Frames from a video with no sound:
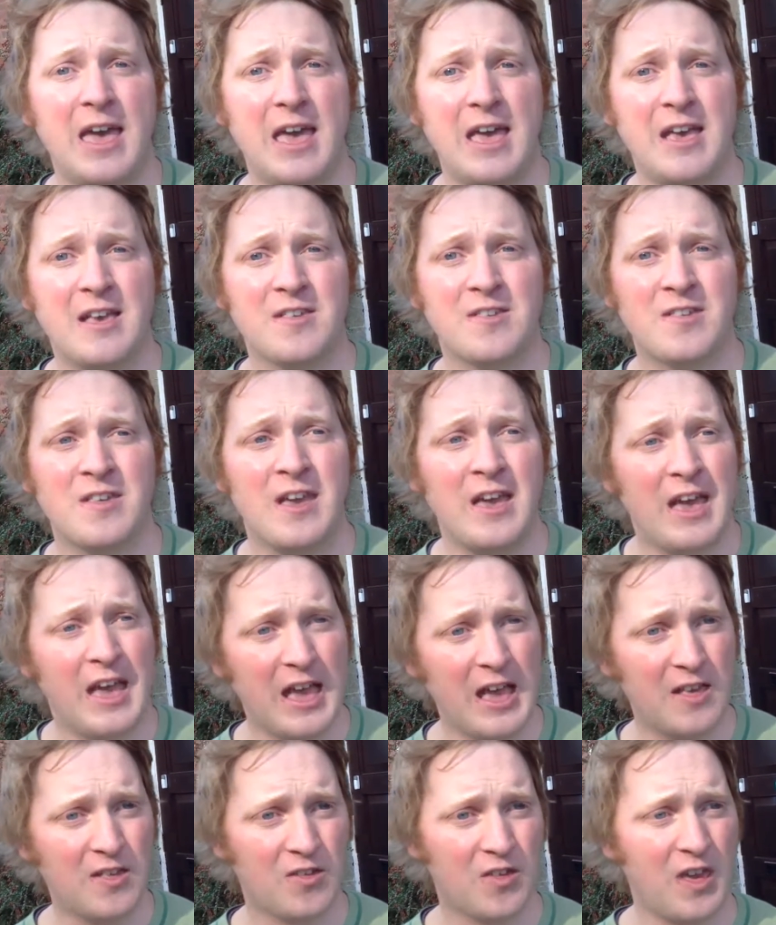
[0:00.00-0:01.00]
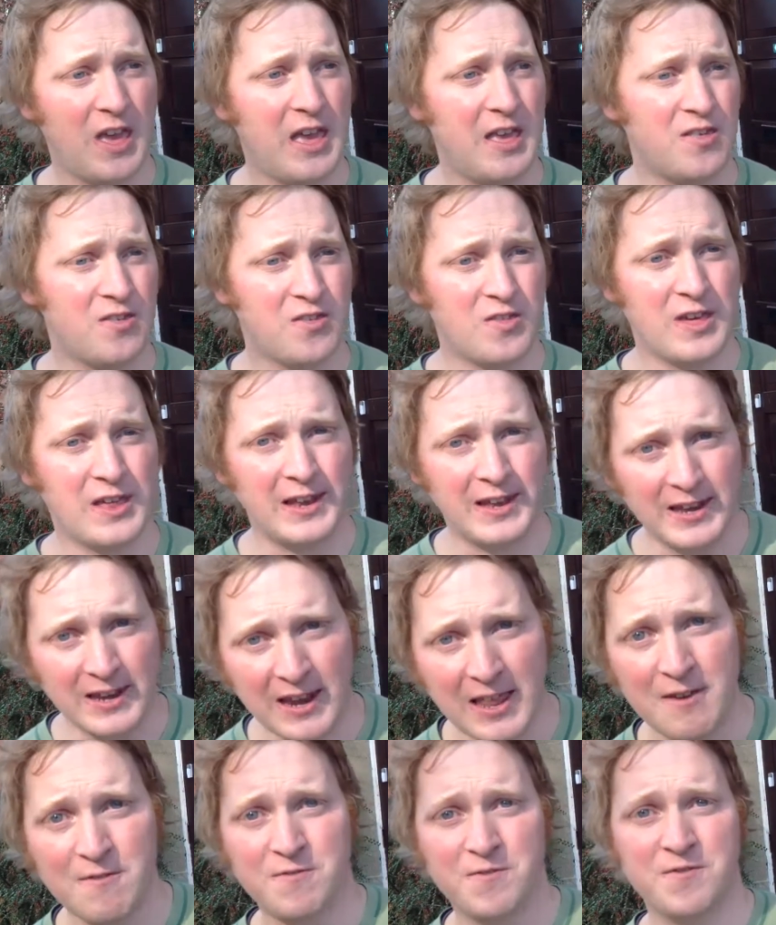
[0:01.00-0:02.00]
is to
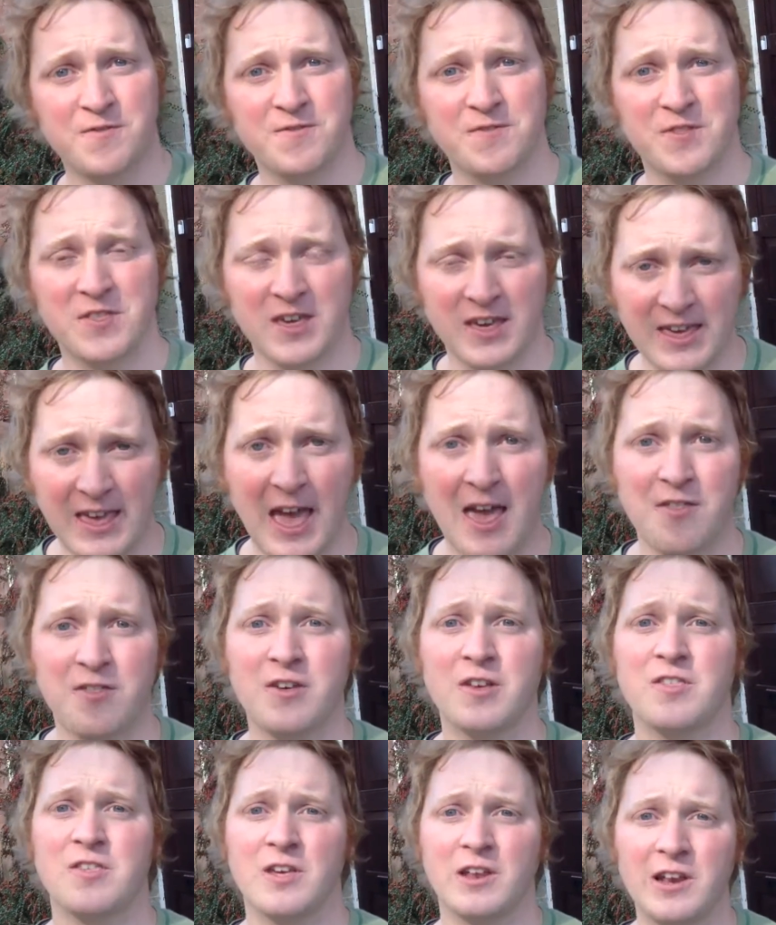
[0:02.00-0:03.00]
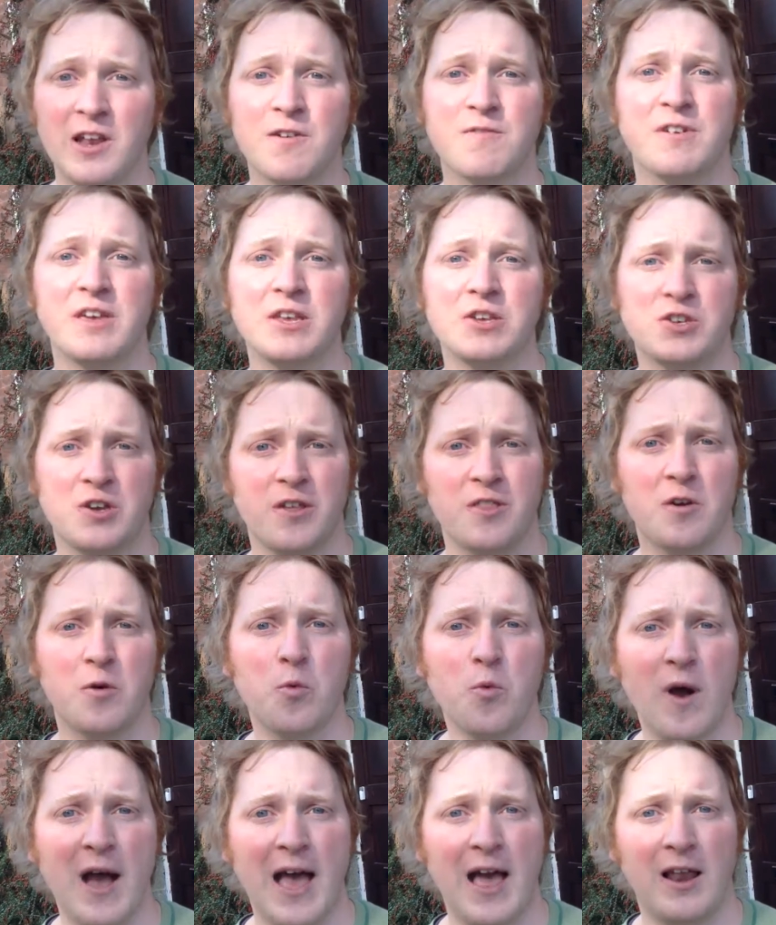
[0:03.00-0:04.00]
live together, to love each other
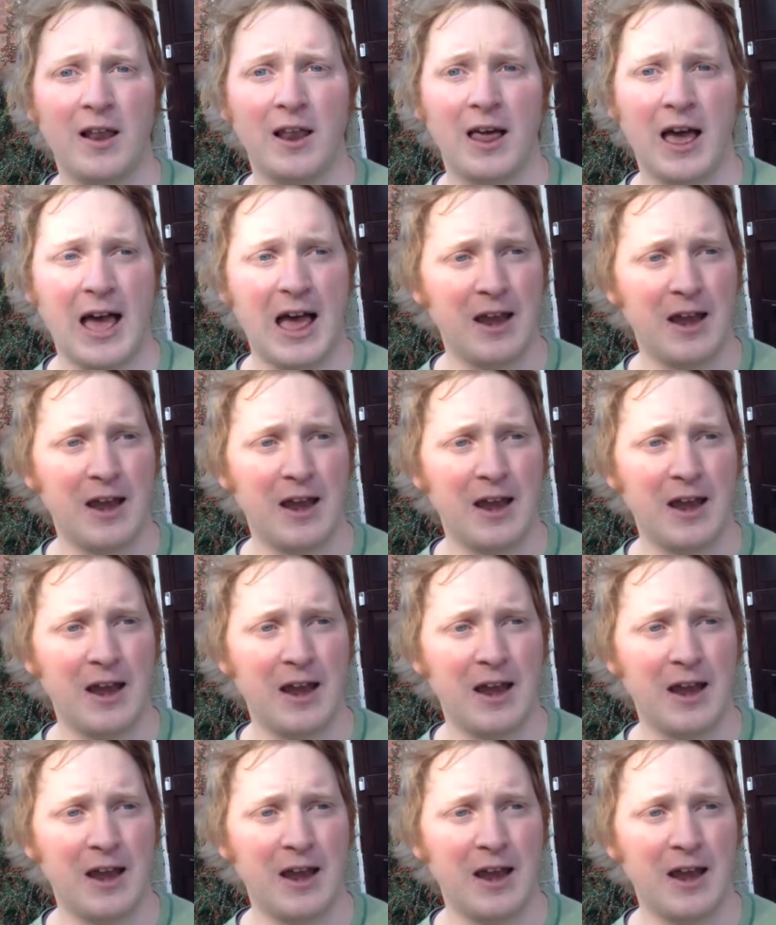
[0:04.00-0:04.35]
well,